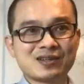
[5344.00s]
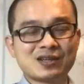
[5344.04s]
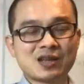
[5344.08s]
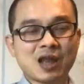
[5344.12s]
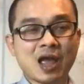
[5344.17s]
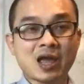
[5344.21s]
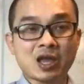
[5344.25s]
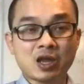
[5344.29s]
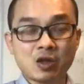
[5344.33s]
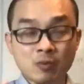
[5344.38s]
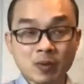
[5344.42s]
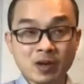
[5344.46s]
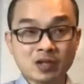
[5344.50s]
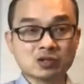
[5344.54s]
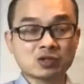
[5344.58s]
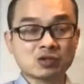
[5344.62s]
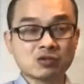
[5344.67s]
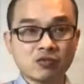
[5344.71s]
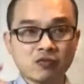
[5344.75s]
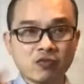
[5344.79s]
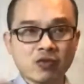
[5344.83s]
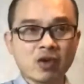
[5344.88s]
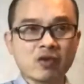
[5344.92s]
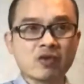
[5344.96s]
Now, acupuncture is
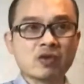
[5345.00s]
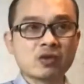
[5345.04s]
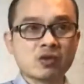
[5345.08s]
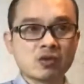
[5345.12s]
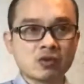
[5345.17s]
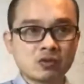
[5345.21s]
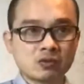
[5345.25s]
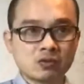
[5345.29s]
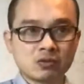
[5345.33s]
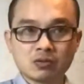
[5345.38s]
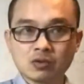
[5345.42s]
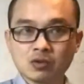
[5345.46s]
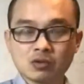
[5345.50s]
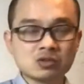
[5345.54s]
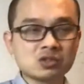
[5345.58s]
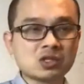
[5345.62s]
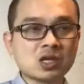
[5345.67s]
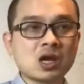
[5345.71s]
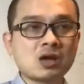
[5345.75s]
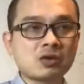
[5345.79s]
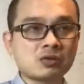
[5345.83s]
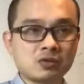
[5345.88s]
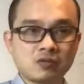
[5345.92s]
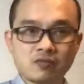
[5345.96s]
very good, no
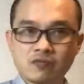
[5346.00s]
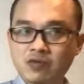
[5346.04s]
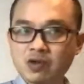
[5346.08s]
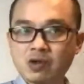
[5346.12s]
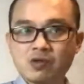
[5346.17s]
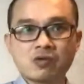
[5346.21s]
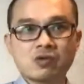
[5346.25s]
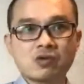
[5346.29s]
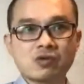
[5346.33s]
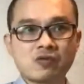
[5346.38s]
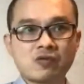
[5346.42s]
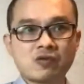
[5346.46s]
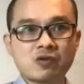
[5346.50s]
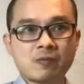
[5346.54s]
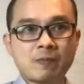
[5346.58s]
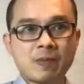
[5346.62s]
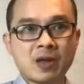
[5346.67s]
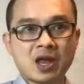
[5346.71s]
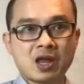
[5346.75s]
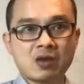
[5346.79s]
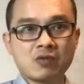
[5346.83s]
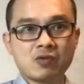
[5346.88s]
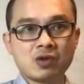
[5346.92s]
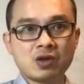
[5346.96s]
doubt, very good for
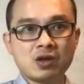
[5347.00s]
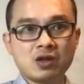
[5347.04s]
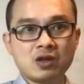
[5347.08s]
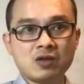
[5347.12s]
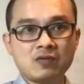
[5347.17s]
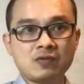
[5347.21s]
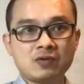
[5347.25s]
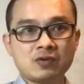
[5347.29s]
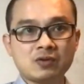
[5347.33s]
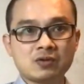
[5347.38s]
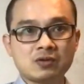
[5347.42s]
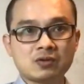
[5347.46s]
pain relief.